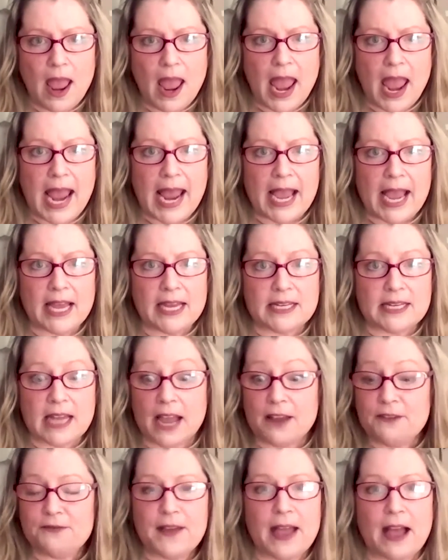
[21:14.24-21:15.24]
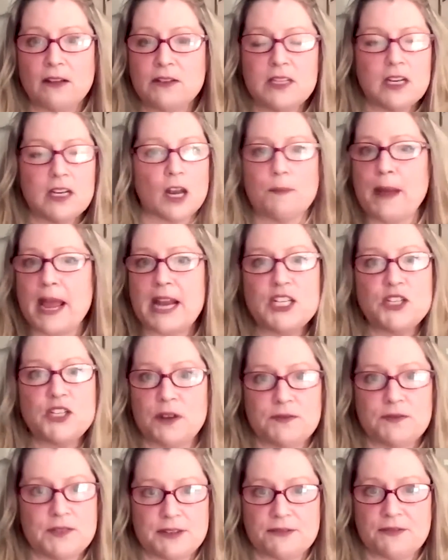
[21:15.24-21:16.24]
And I found it on page
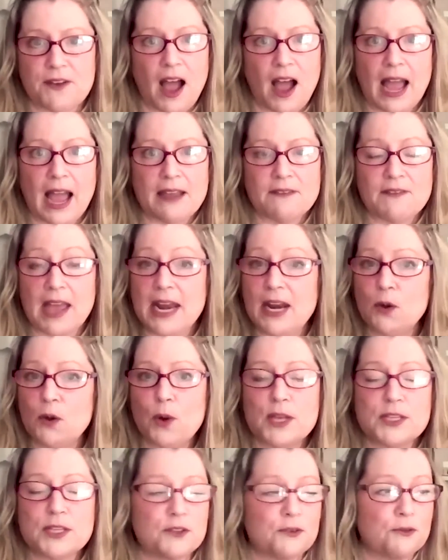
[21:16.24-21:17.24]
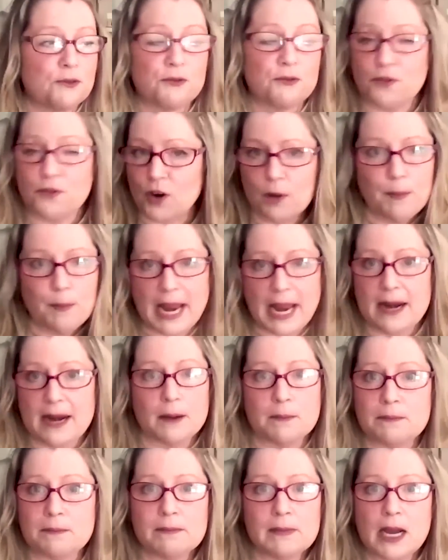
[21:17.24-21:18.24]
55, and it was
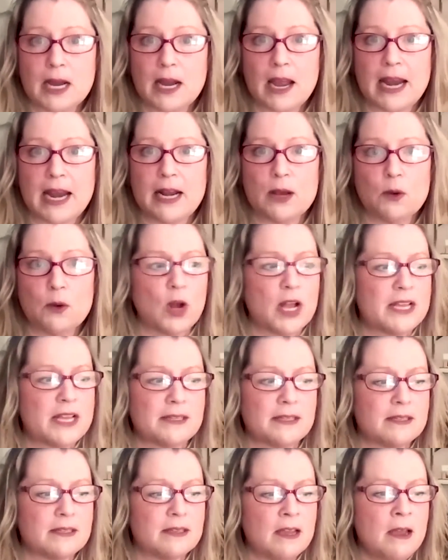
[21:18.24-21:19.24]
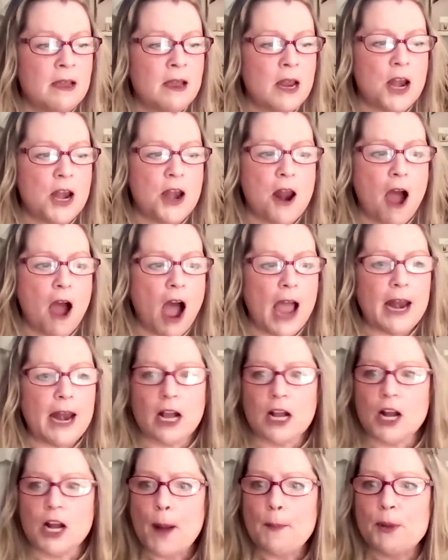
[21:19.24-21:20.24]
verbatim, and it was not a
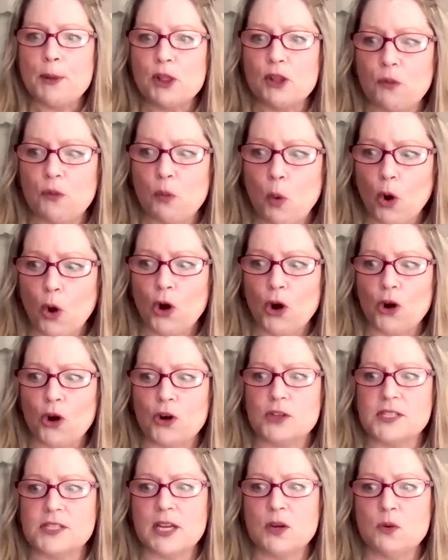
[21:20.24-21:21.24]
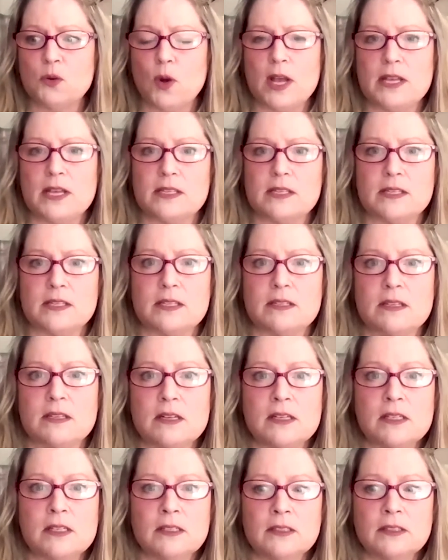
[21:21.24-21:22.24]
couple of words. It was
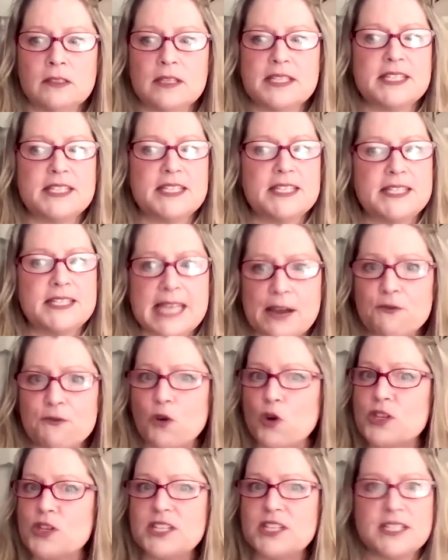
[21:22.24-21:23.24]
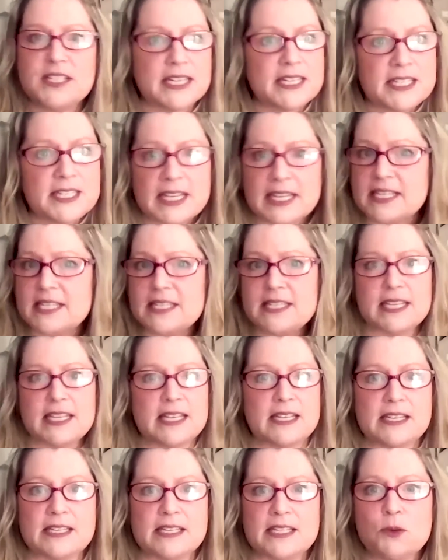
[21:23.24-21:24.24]
several
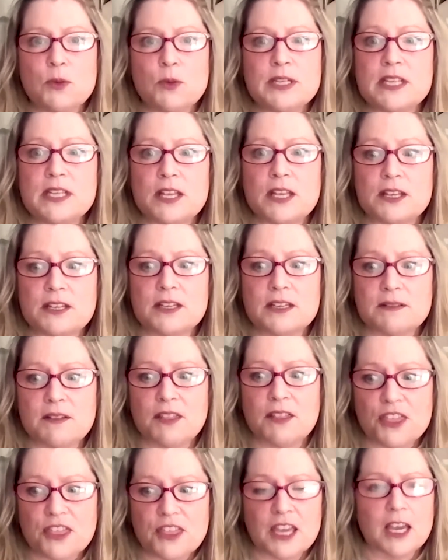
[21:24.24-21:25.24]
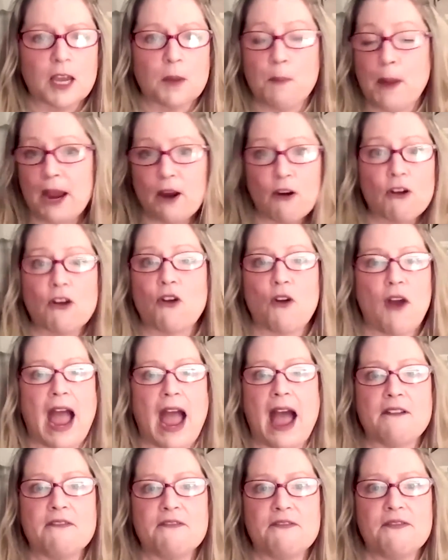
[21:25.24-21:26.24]
sentences. It was a thick
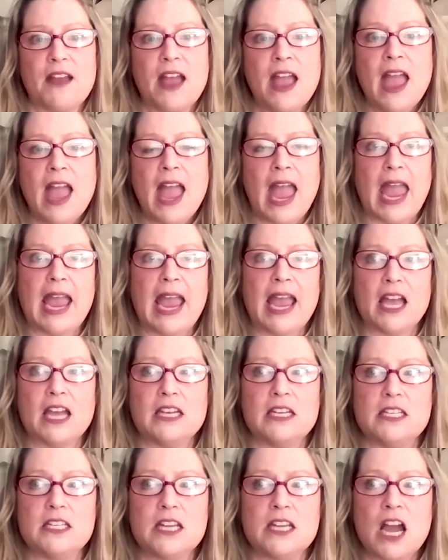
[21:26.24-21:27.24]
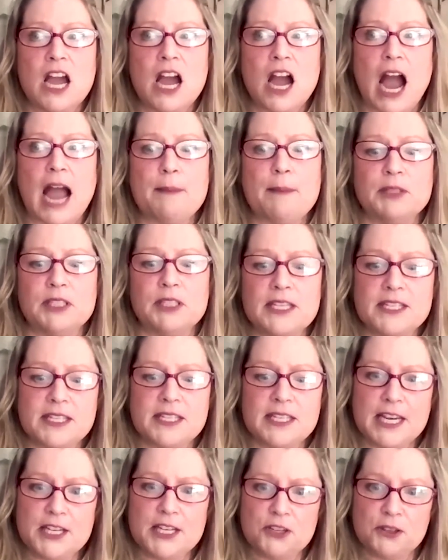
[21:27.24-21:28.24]
paragraph. And I'm
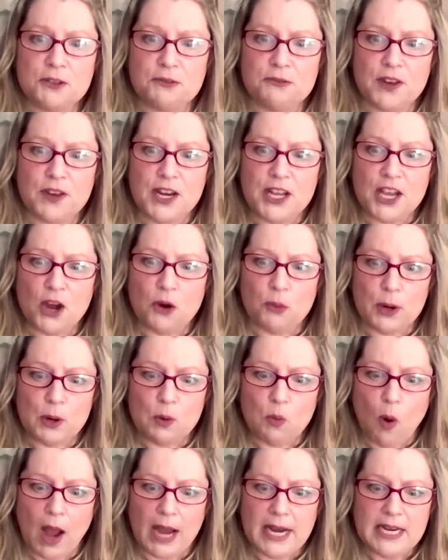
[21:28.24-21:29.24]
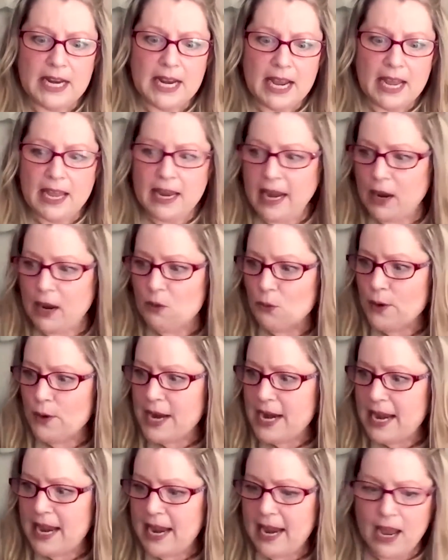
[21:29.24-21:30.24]
listening to the video, rewinding it and
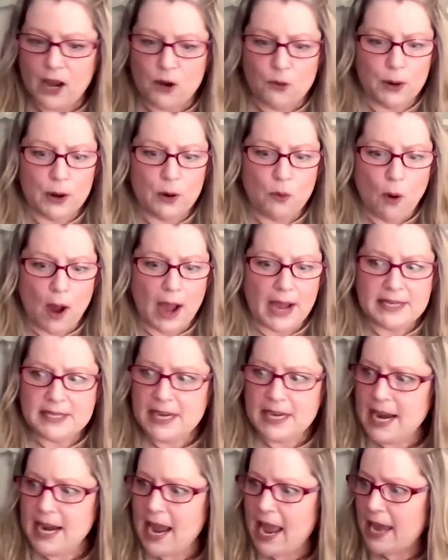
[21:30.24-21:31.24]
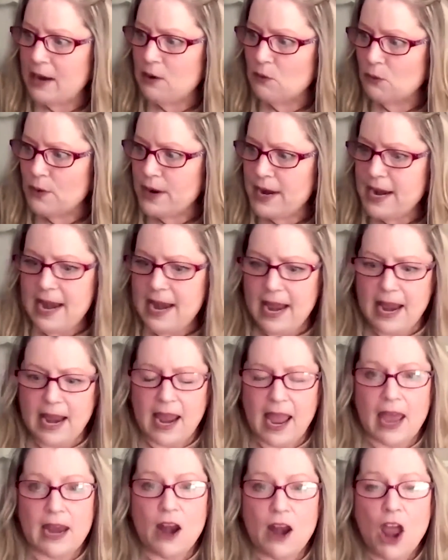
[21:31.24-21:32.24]
reading and rewinding and
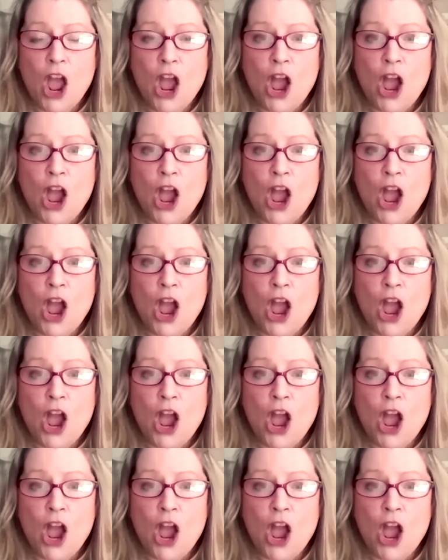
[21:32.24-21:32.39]
reading. And